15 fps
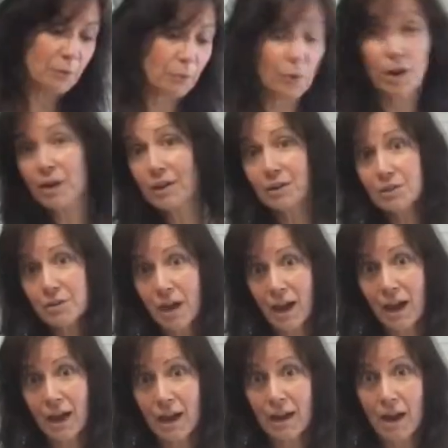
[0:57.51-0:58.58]
We're gonna
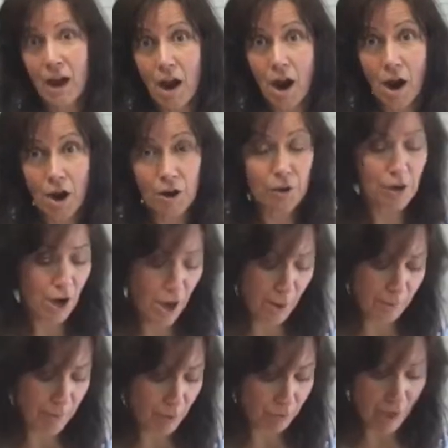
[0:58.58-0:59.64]
try our
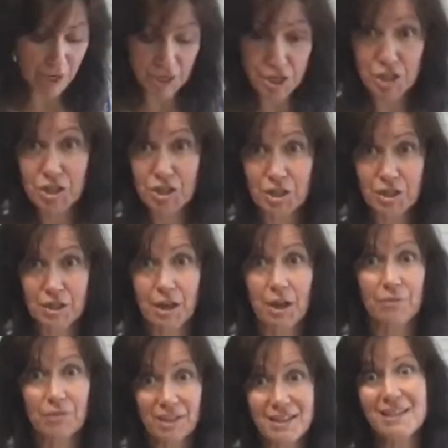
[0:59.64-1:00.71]
rendition
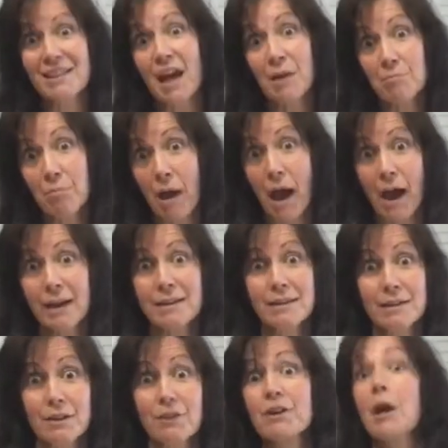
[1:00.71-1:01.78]
of key lime pie
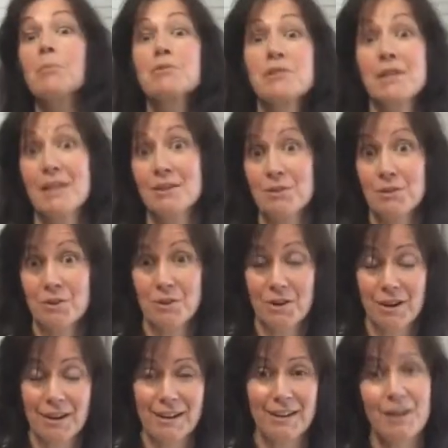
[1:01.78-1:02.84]
here in upstate New
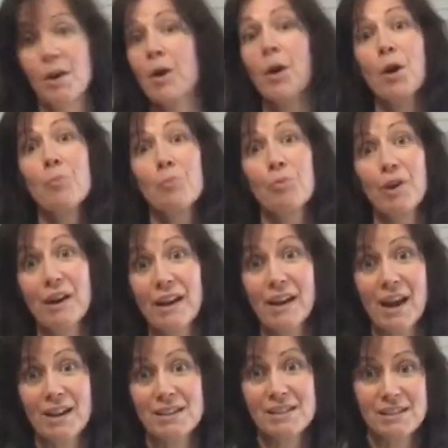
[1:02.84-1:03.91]
York, bringing us